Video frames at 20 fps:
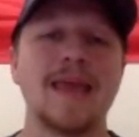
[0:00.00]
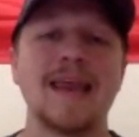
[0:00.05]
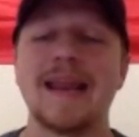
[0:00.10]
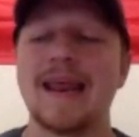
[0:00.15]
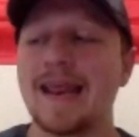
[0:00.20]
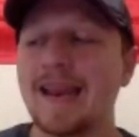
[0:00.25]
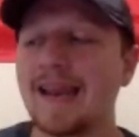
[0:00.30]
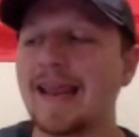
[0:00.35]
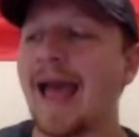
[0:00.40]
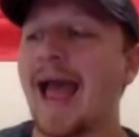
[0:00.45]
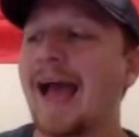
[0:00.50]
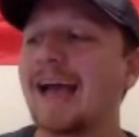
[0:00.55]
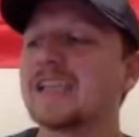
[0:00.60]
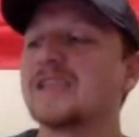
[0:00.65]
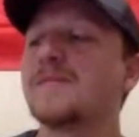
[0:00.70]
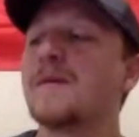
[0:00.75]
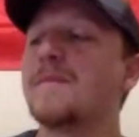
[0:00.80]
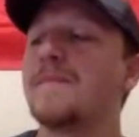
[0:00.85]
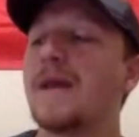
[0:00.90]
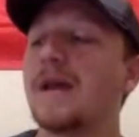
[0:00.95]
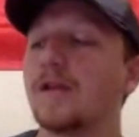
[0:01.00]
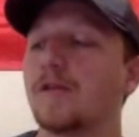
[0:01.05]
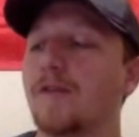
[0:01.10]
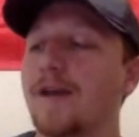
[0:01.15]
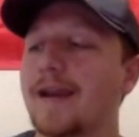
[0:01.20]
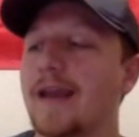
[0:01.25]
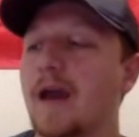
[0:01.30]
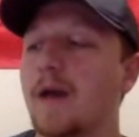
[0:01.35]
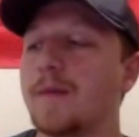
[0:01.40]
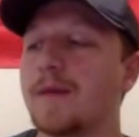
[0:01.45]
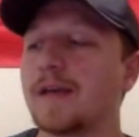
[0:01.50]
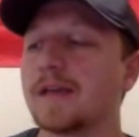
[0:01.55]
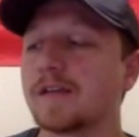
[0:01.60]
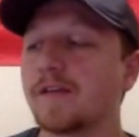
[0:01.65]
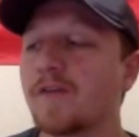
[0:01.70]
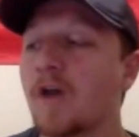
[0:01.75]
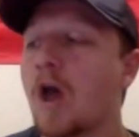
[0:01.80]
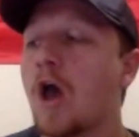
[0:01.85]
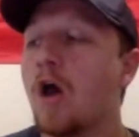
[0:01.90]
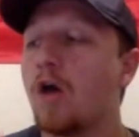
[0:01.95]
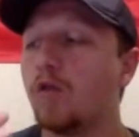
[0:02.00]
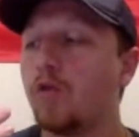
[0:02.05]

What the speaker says: It has to be Baylor right now because of